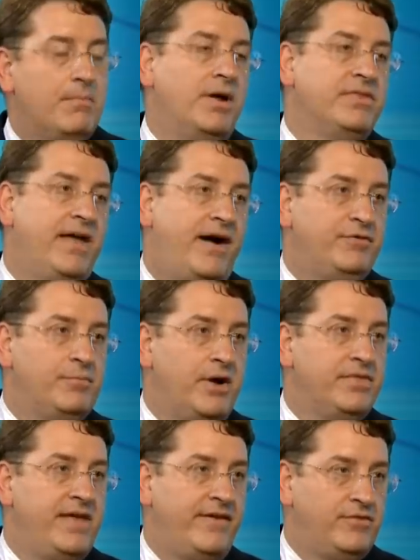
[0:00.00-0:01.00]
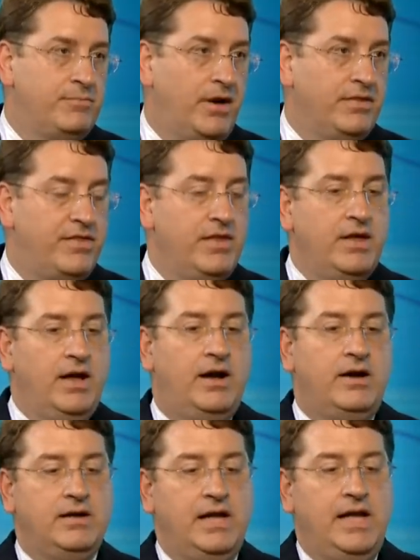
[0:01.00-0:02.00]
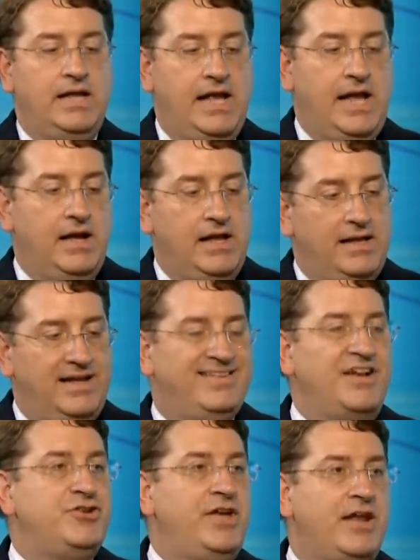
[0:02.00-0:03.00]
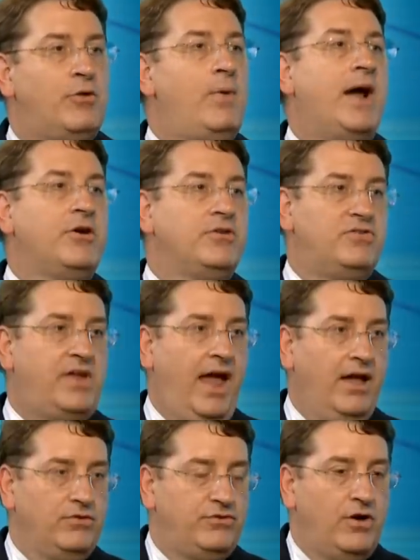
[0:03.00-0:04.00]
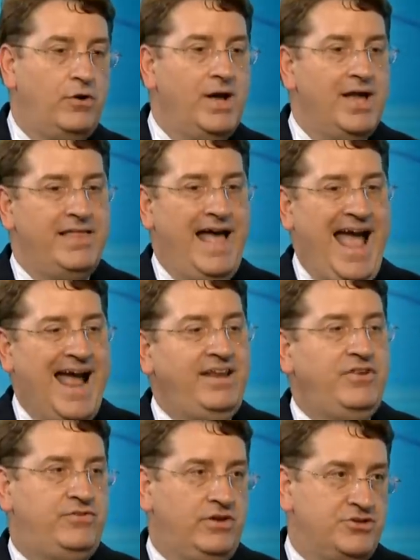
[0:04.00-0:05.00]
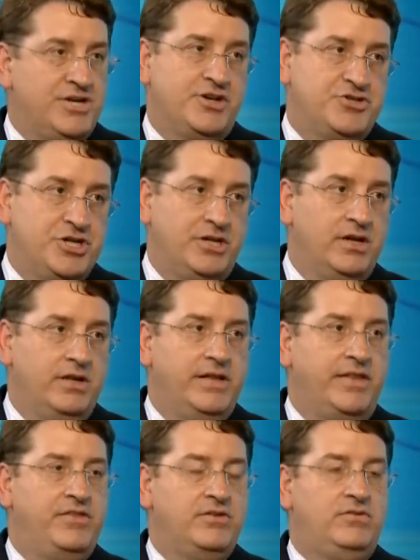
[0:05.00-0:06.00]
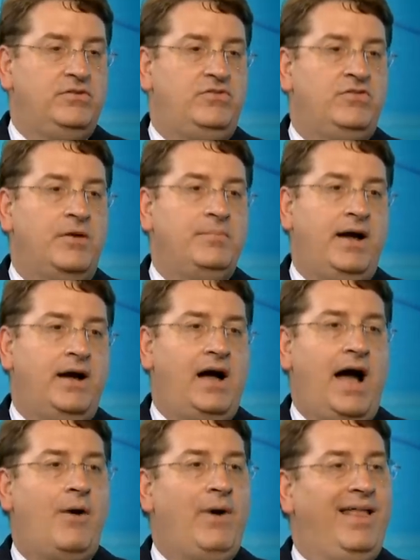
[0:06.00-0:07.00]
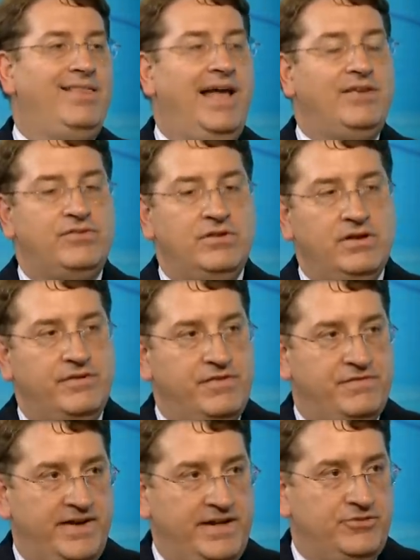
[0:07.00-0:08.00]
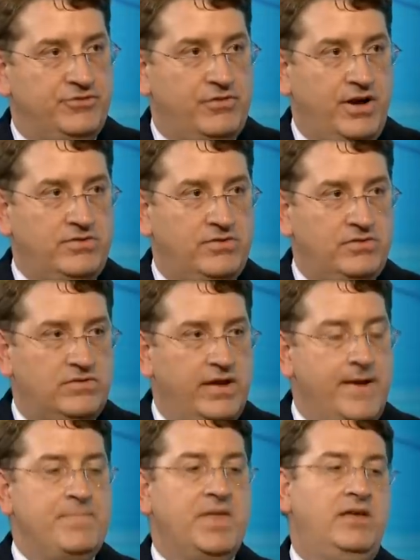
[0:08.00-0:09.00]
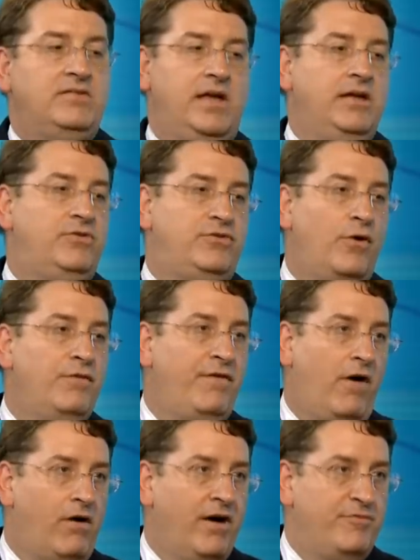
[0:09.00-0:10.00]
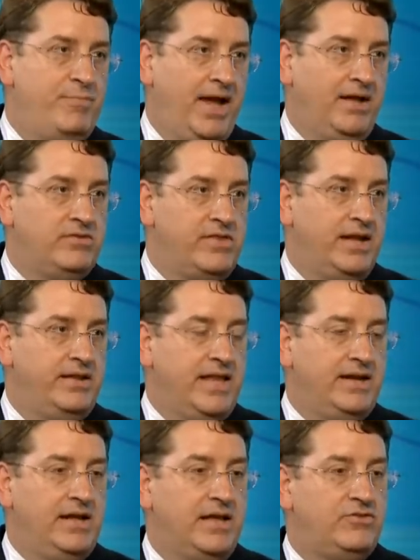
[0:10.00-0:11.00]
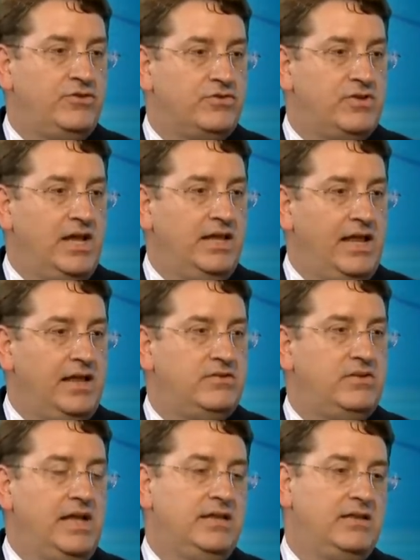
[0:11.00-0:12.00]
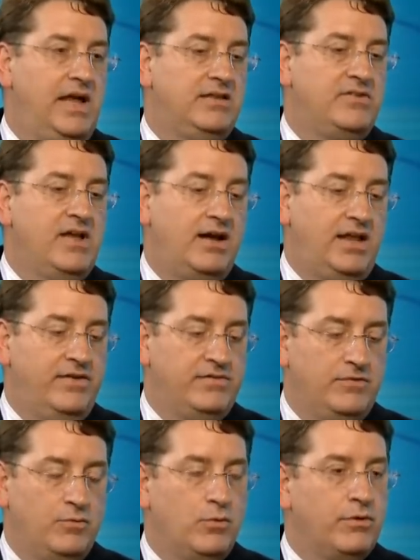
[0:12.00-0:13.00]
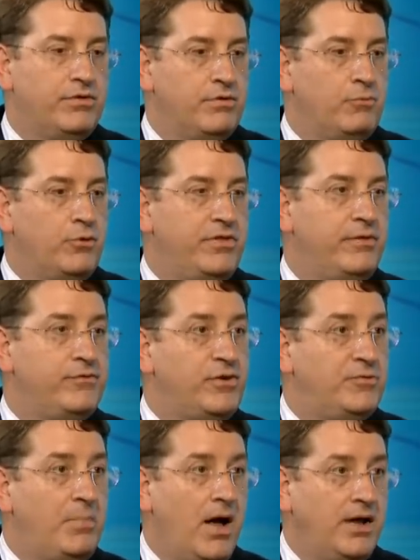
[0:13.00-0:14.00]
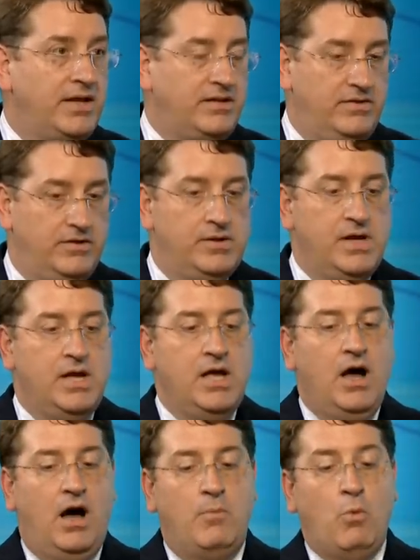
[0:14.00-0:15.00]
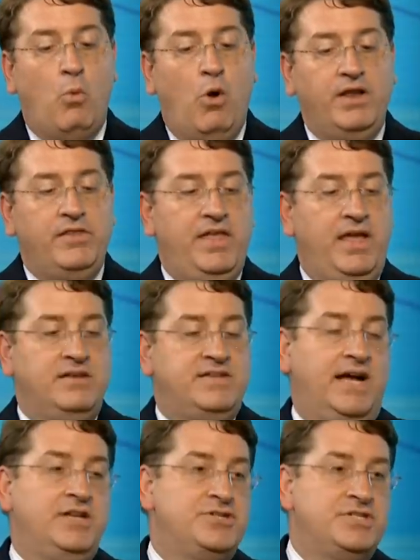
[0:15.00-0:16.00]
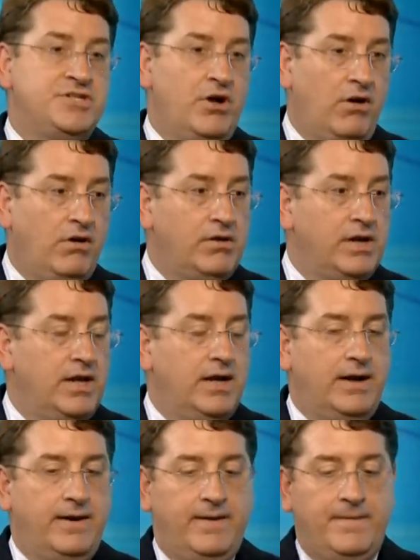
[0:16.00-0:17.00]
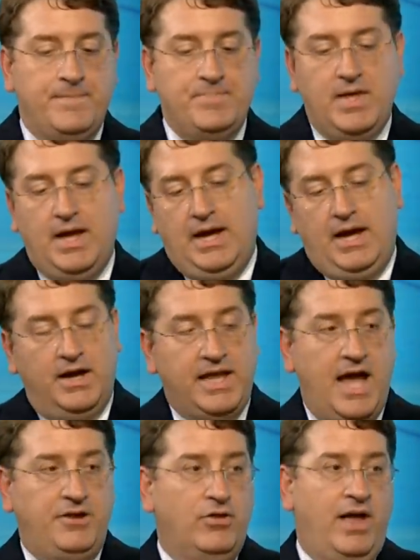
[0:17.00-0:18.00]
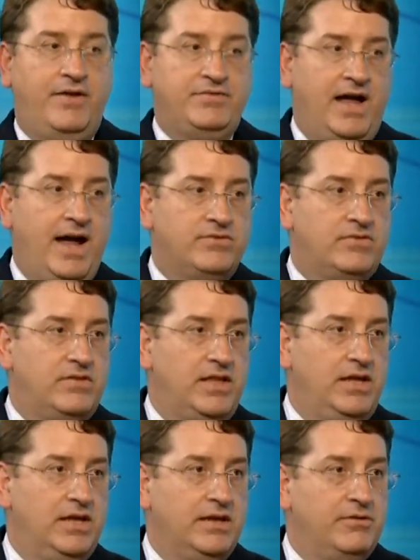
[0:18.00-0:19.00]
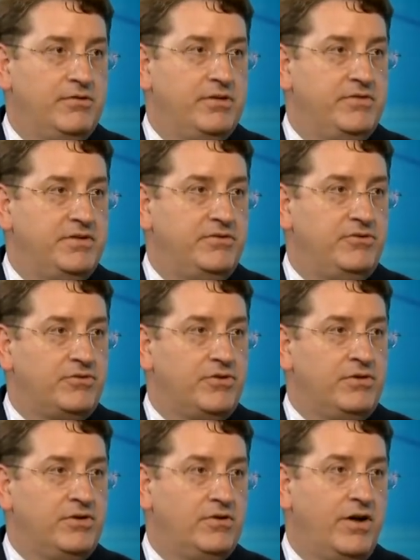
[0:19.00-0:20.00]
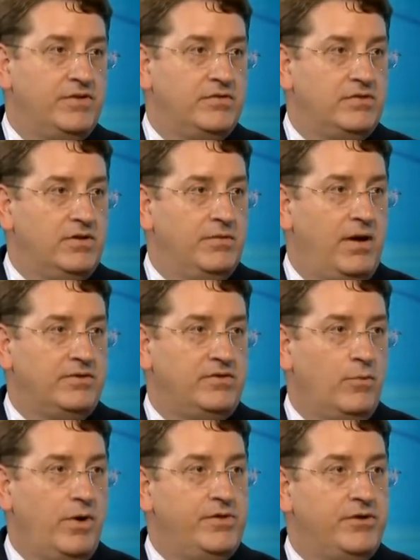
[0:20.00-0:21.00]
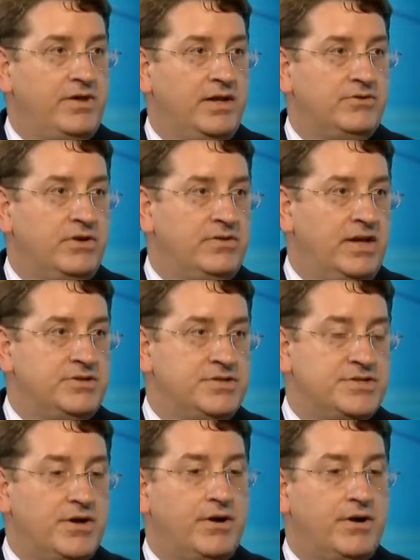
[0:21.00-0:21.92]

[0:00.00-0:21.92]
month after month after month, essentially at a record scale. So any suggestion that this is somehow a lesson of the financial crisis is so far off base that it's not even worthy of responding to. What the intentions are, again, you'll have to ask the district attorney's office as to what their intentions